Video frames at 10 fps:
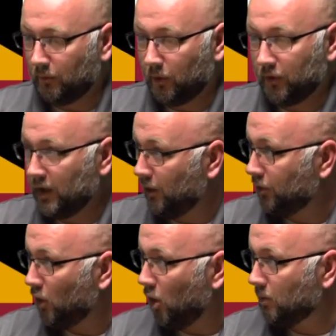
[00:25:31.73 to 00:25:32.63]
More diversity in
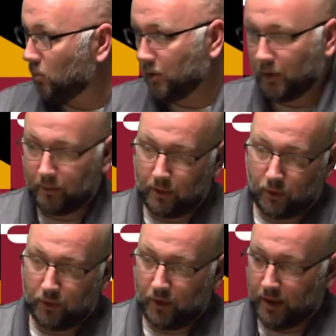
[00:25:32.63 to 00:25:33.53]
thought, more
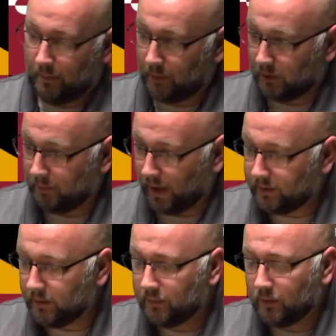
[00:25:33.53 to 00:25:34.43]
diversity in
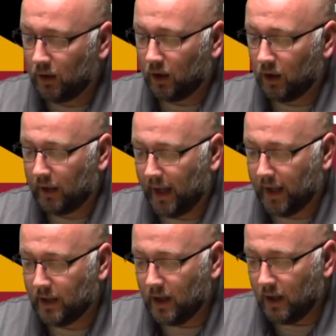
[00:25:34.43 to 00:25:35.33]
perspective.
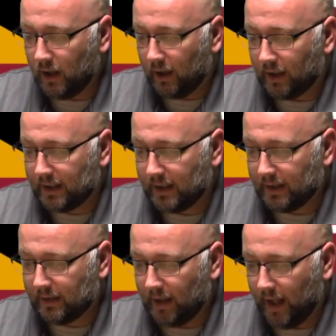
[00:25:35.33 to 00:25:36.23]
And I
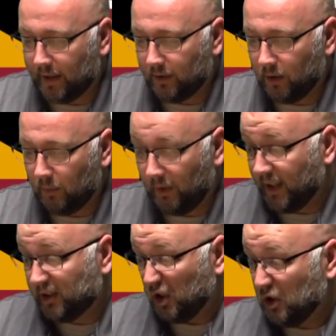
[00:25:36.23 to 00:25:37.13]
think that, I
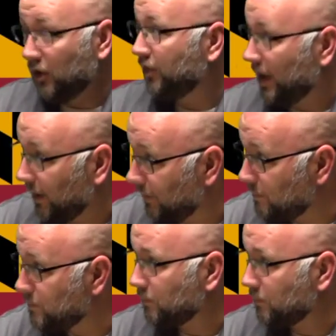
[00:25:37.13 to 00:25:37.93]
think it's a good thing.